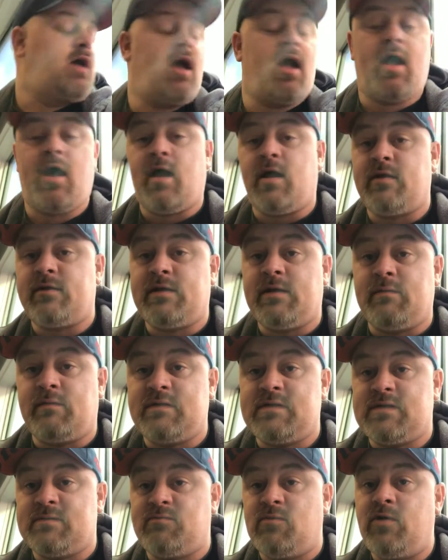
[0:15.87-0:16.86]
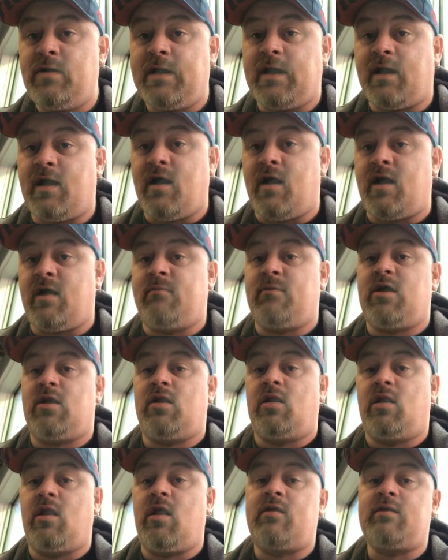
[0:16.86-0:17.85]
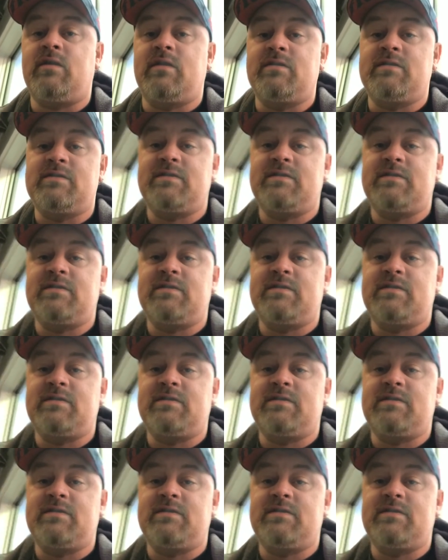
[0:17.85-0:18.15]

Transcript: Uh, this morning, I am at London